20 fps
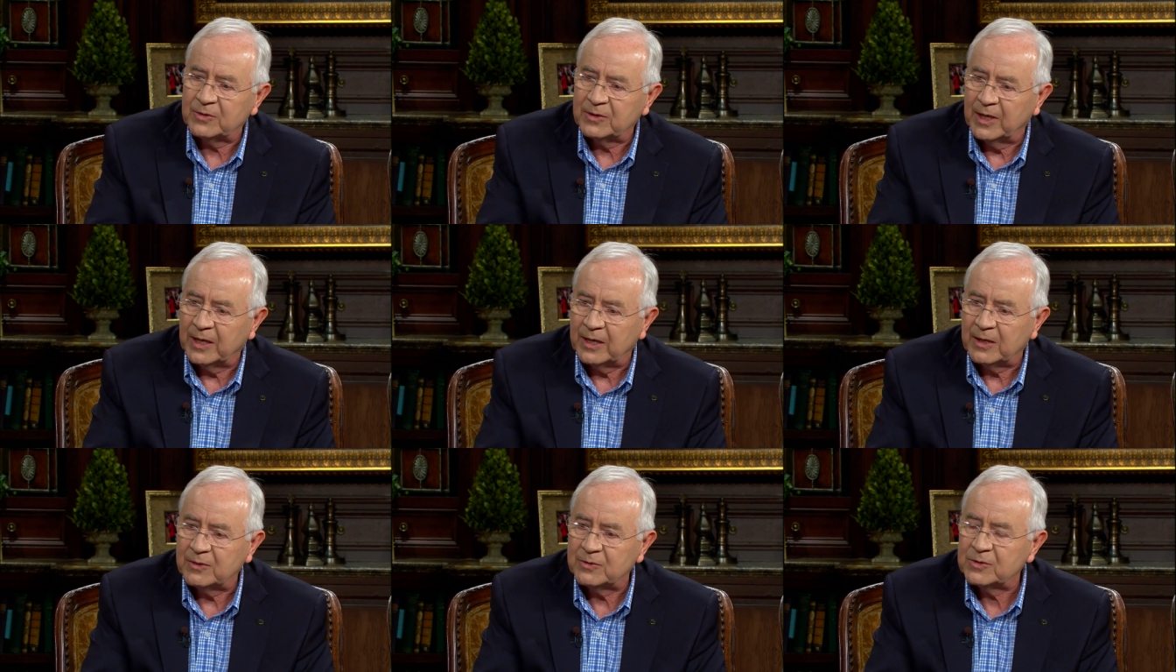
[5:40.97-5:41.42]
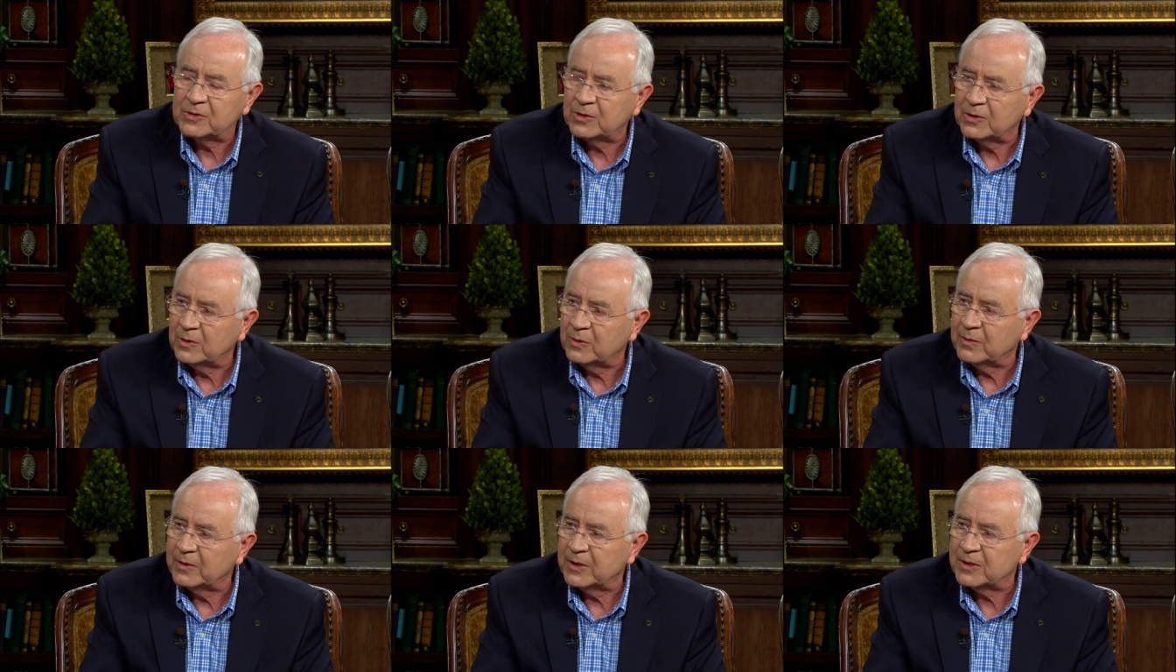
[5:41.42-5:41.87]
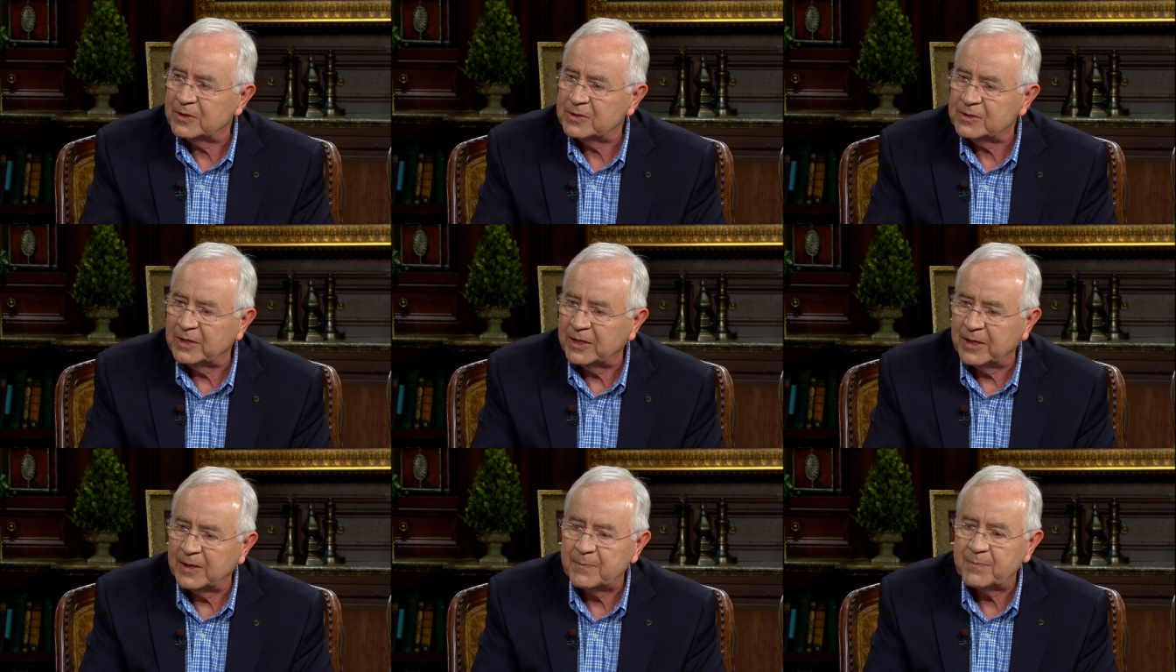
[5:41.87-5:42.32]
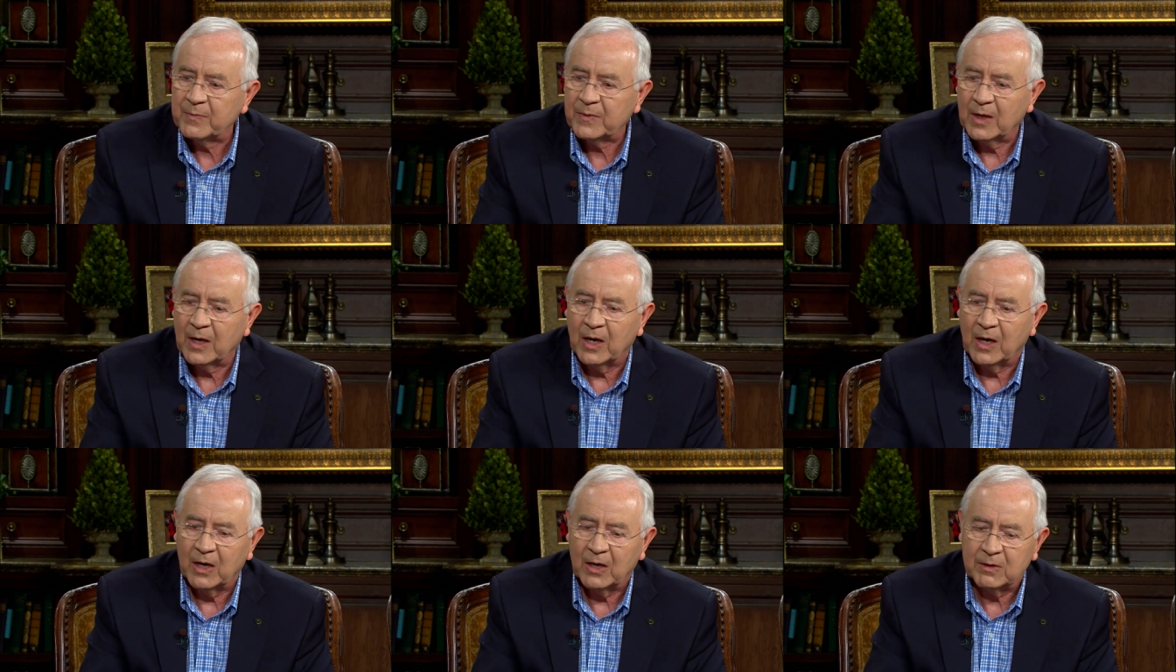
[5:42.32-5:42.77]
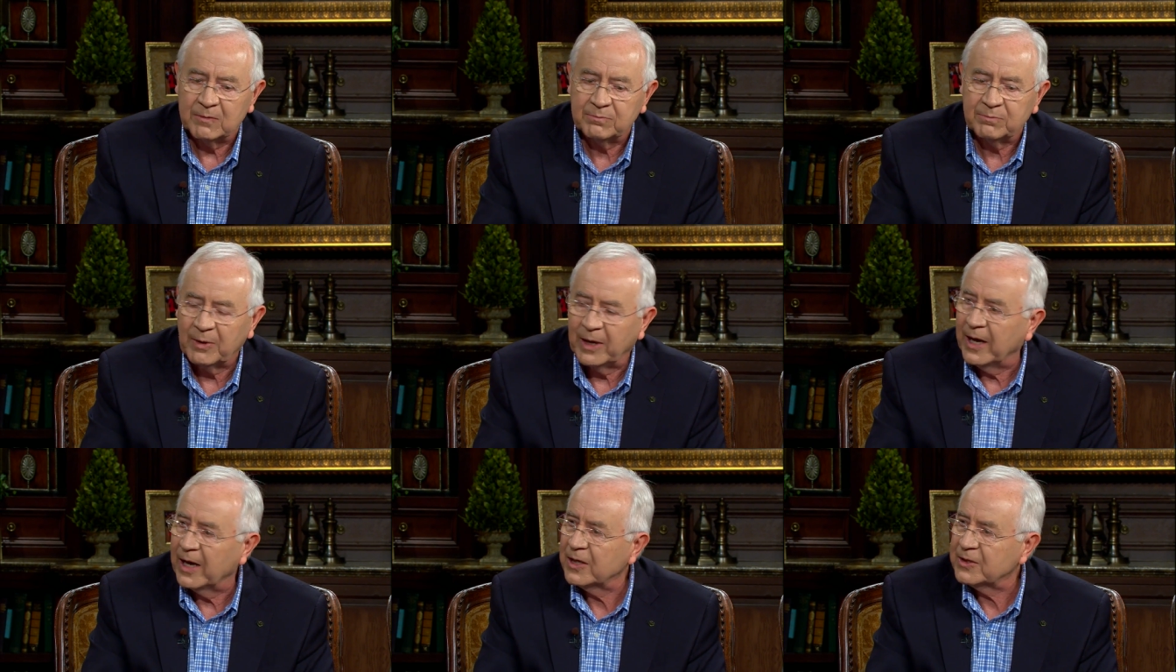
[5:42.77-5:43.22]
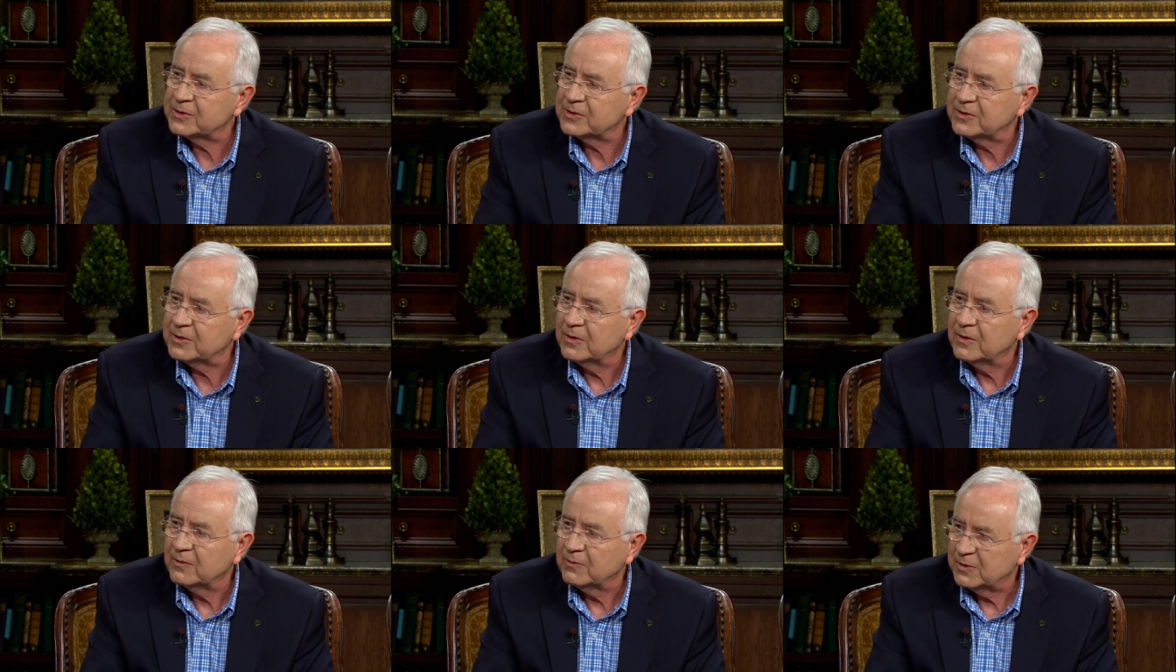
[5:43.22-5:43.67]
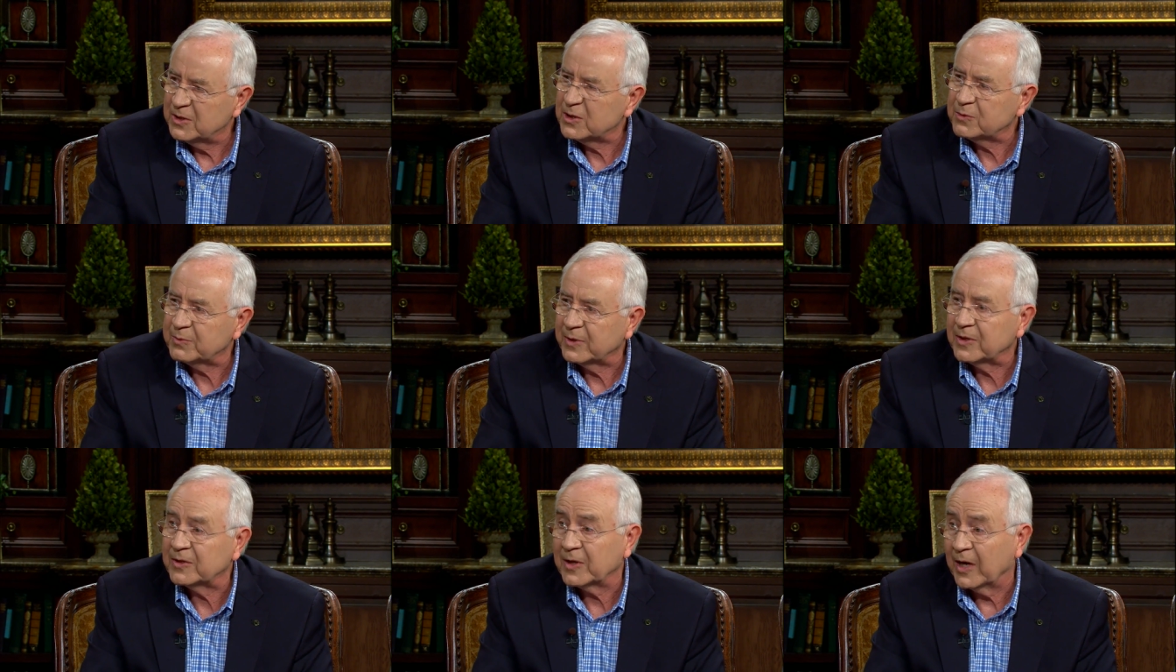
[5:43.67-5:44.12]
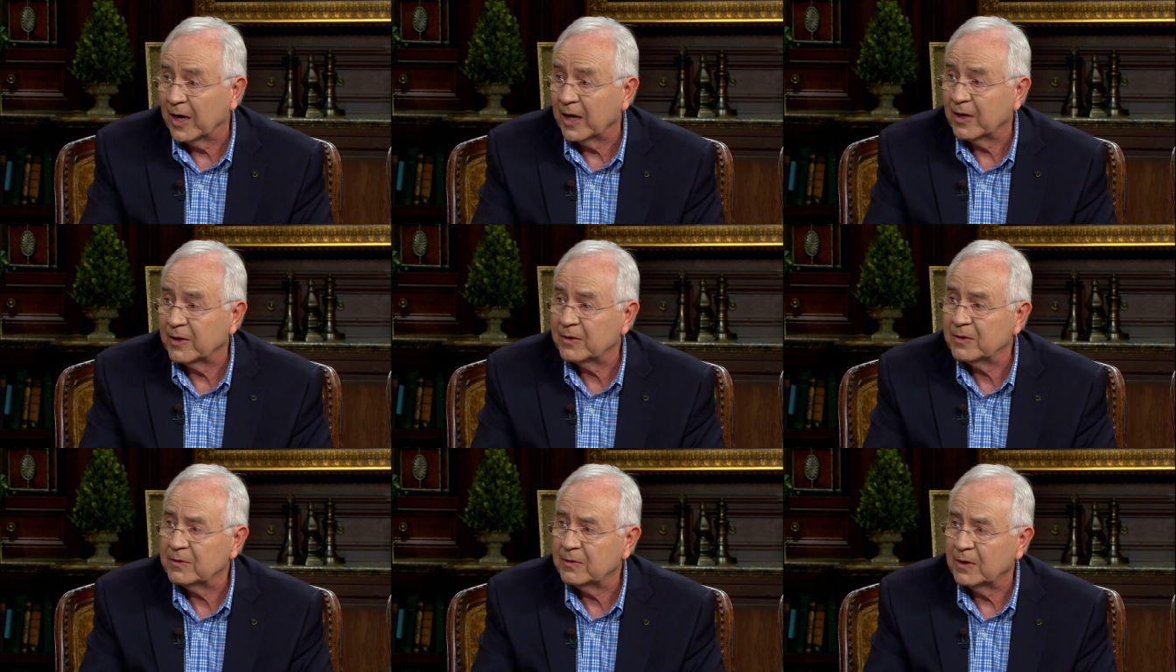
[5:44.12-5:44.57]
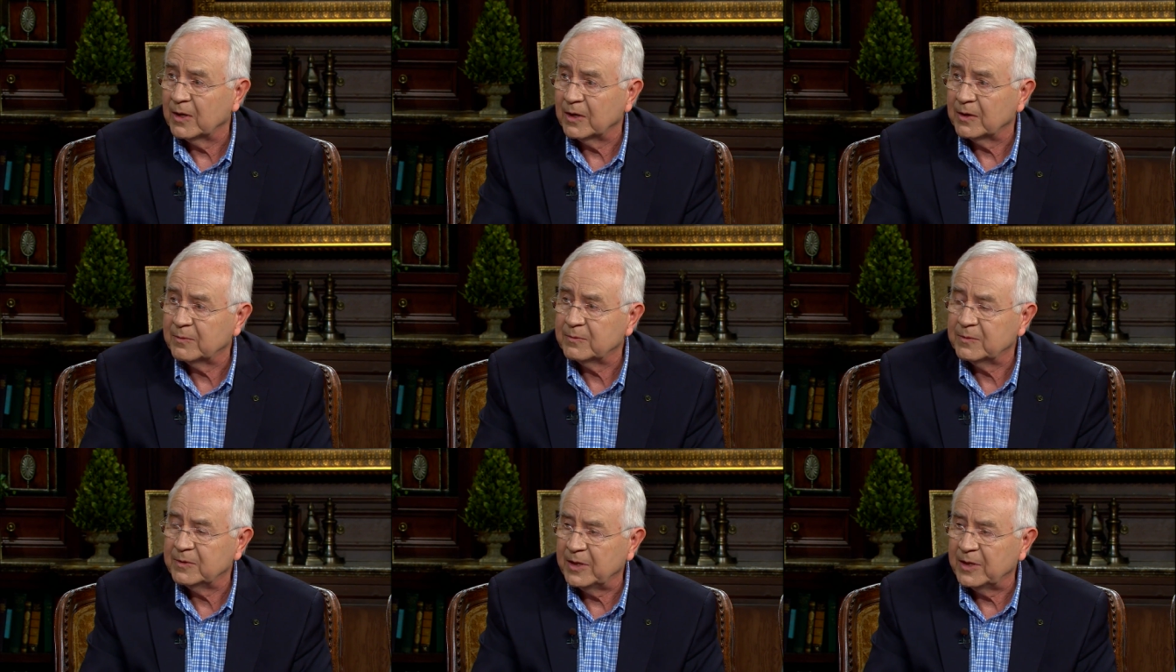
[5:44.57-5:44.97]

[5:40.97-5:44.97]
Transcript: Towns, who is the uh, past just retired uh,